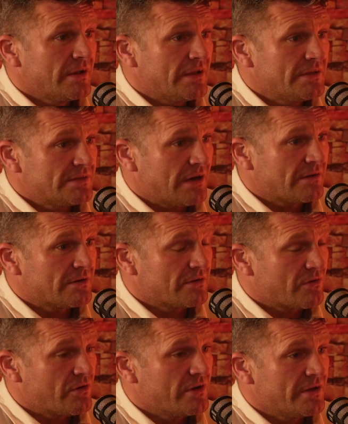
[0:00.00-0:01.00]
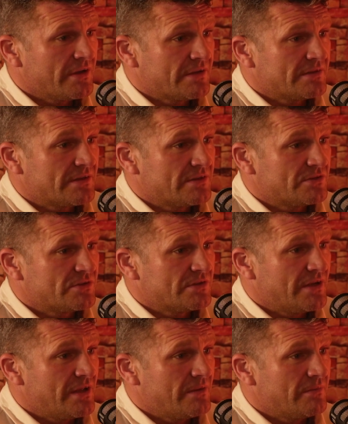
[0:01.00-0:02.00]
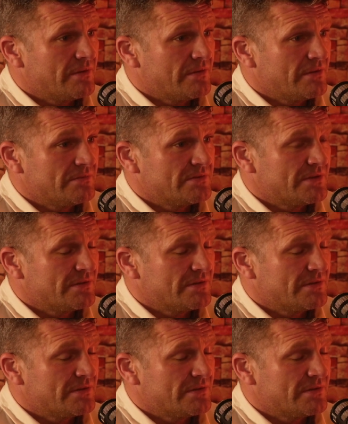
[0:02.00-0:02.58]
He started crying at the kitchen table, and I